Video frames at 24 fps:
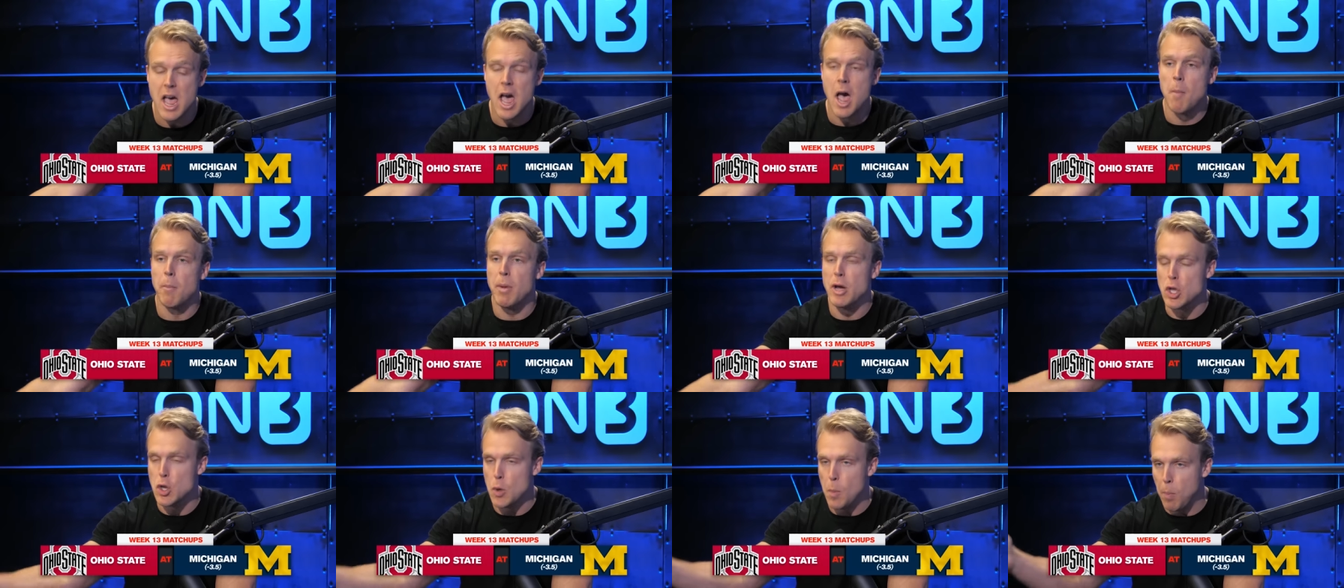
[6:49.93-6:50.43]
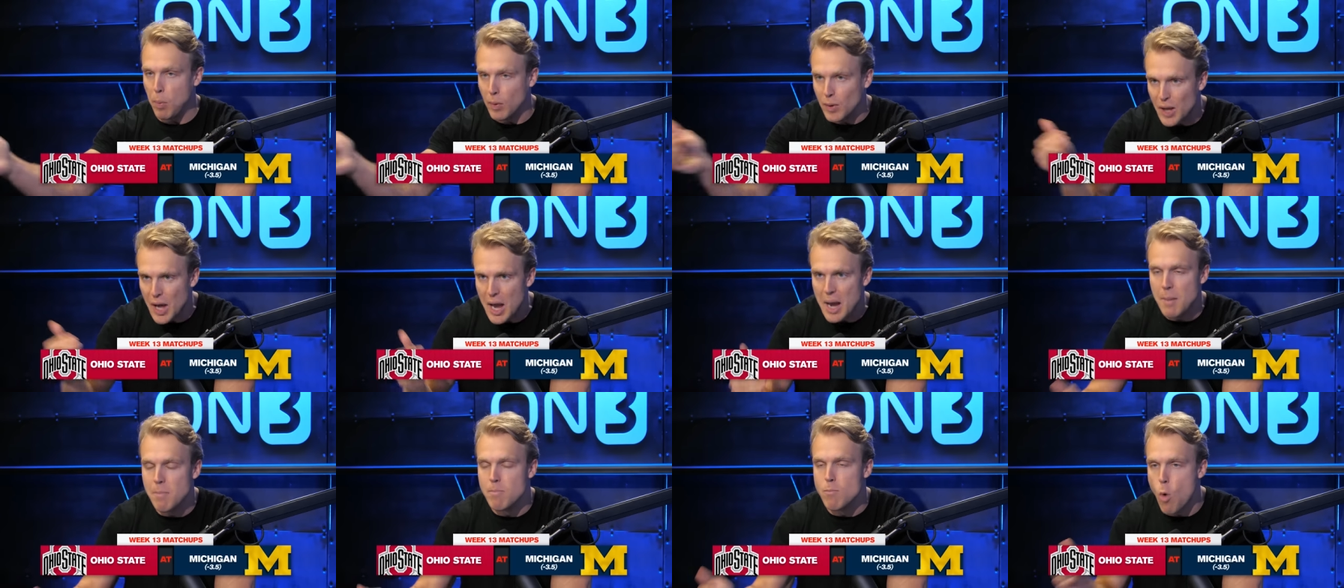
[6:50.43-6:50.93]
but you
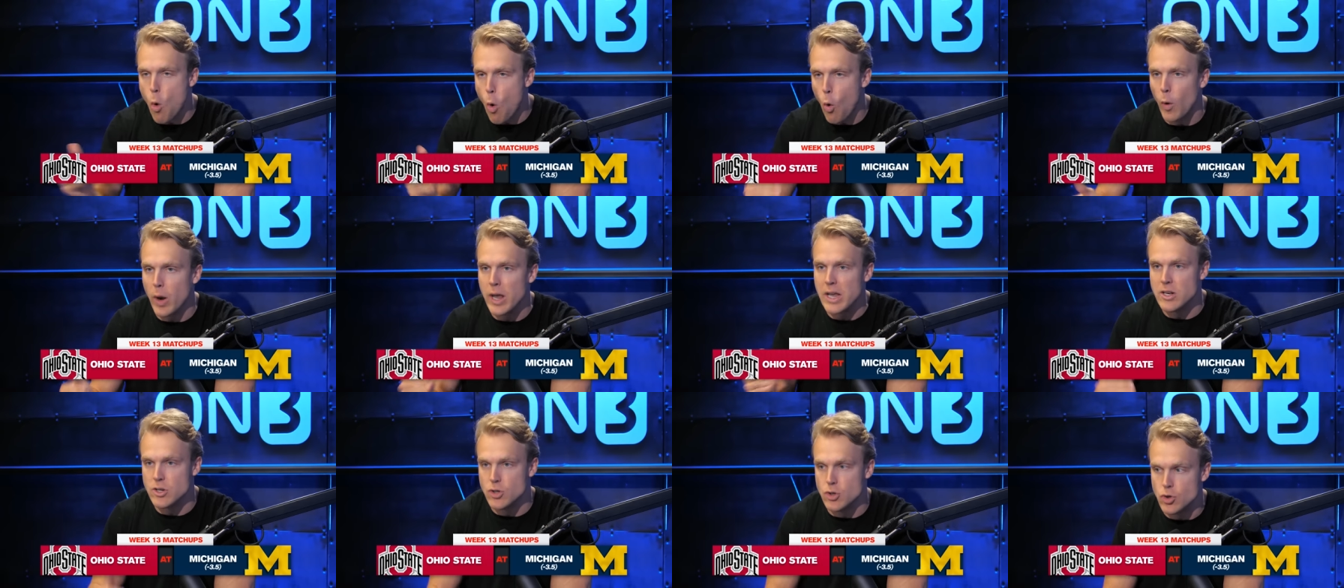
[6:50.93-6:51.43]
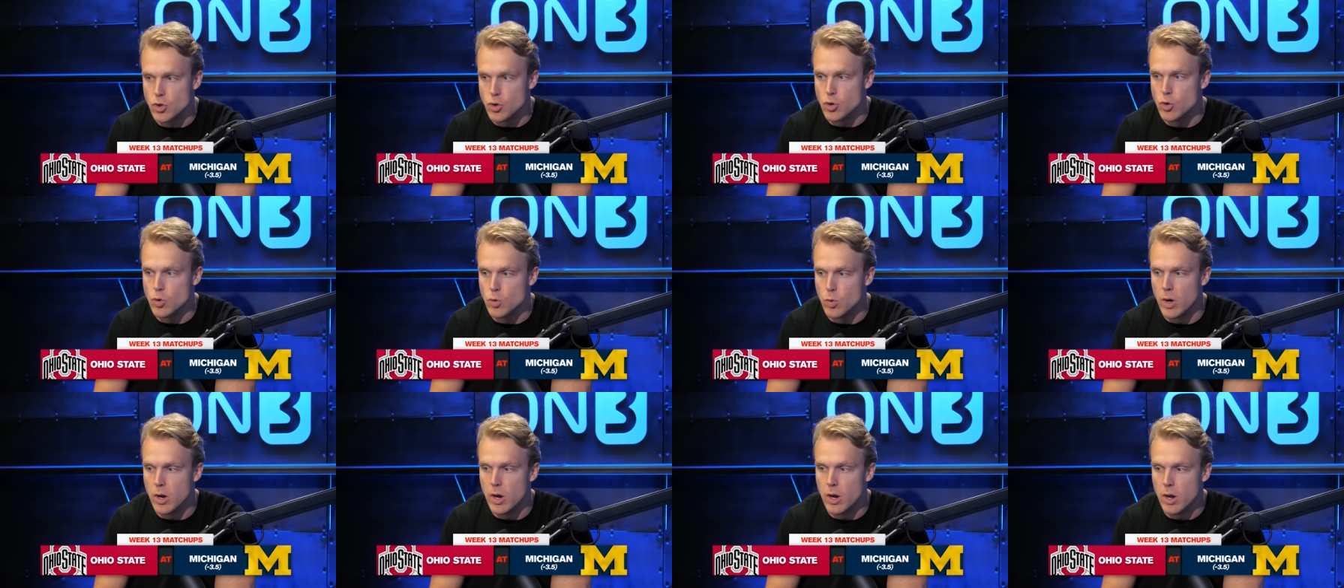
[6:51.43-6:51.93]
play more
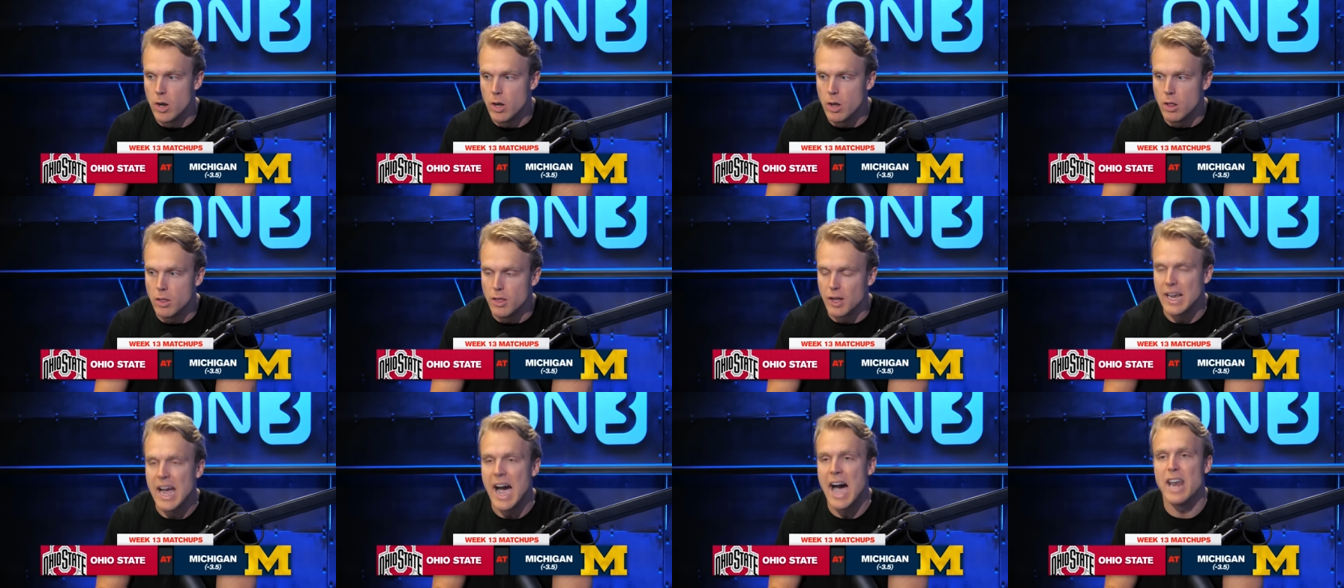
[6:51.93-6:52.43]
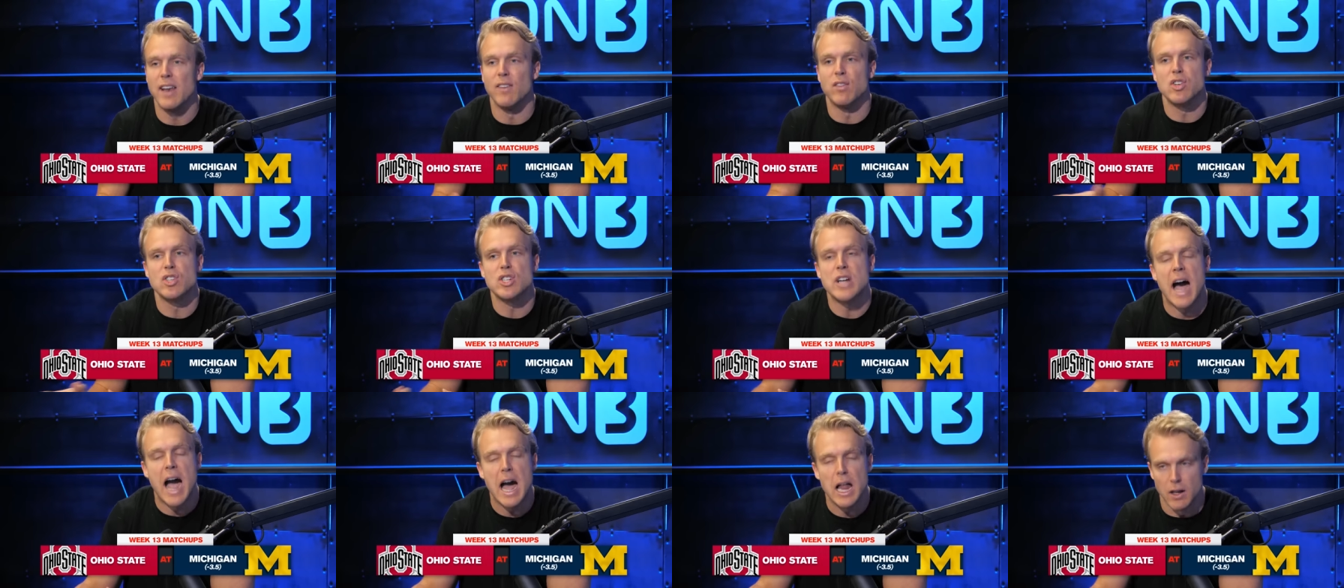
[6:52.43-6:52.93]
into the kind of
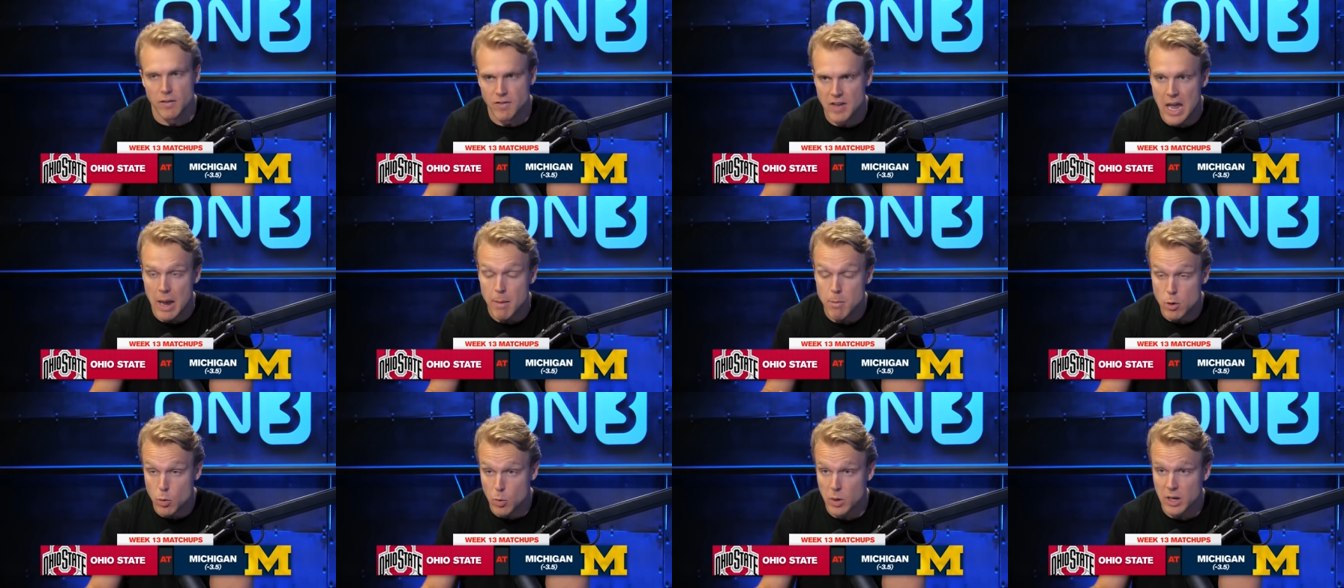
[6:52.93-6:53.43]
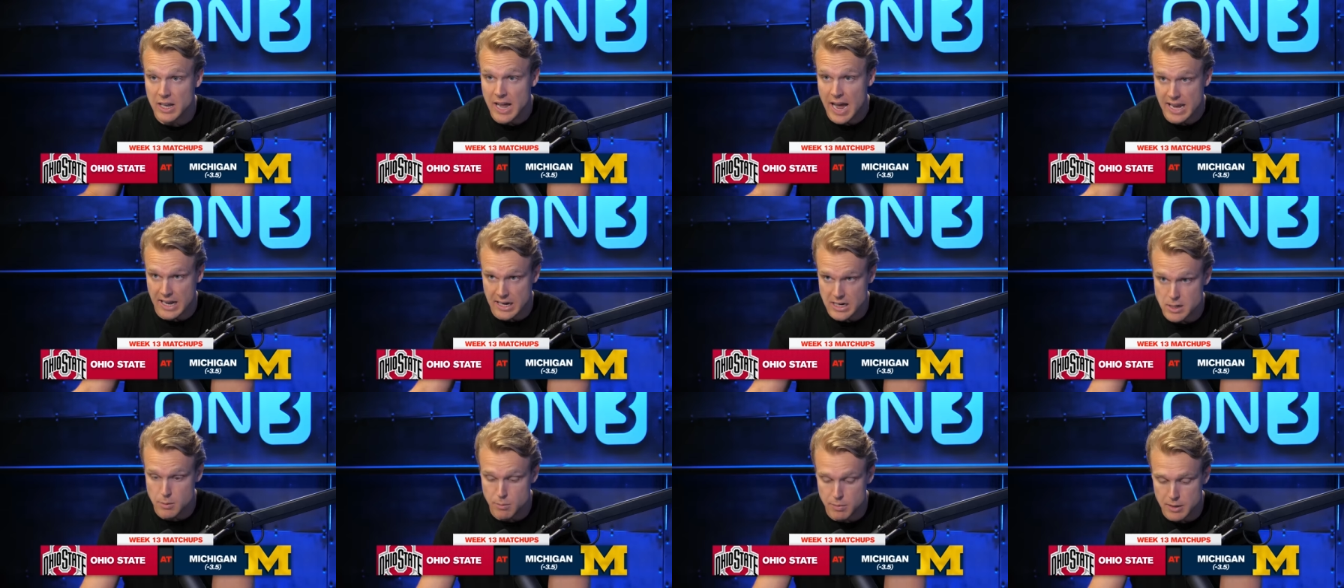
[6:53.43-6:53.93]
style of game you would like
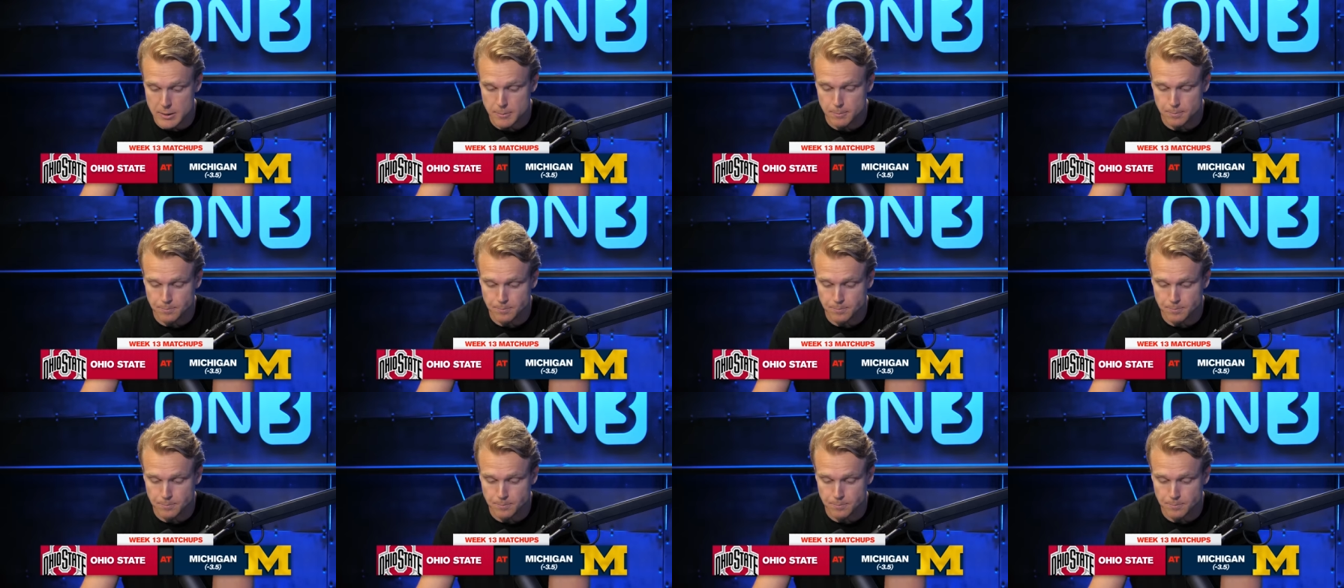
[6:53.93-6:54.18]
it to be.